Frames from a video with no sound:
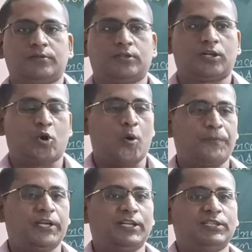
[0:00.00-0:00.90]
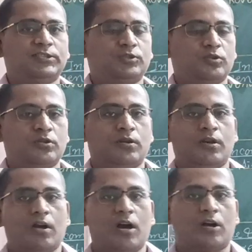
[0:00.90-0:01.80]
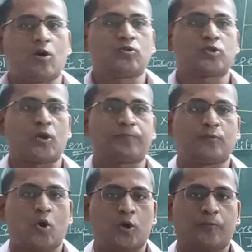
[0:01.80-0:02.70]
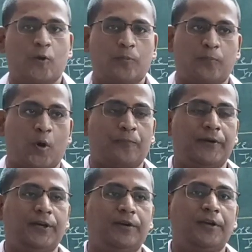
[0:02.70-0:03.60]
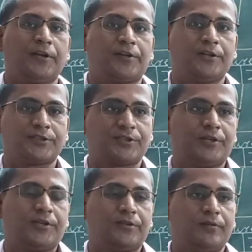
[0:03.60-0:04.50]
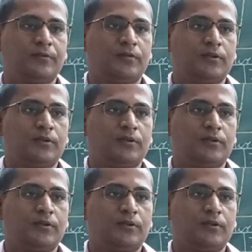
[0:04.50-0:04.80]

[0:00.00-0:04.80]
The topic is accounts of not-for-profit concern.